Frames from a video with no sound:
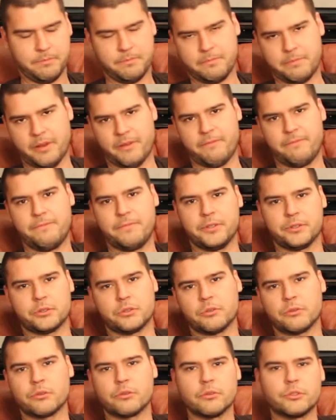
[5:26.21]
been
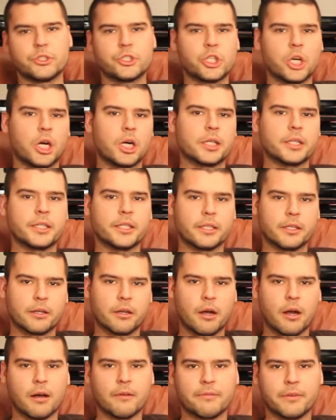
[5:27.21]
filtered through chocolate and
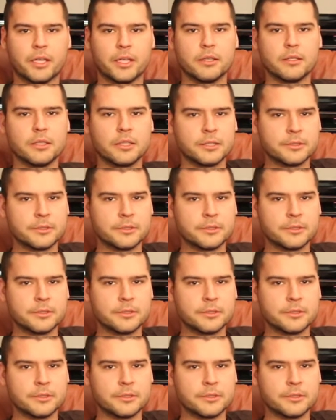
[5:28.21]
coffee.